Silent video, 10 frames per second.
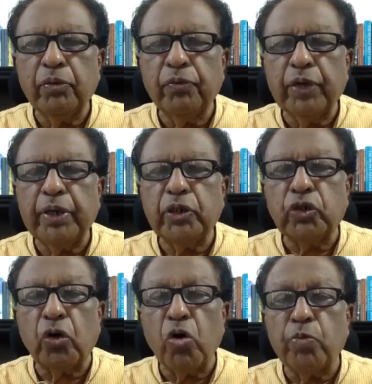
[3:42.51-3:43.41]
very
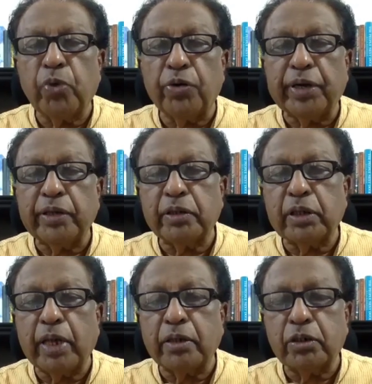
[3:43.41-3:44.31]
strong protests
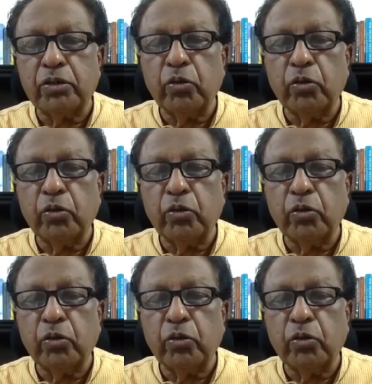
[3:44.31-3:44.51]
that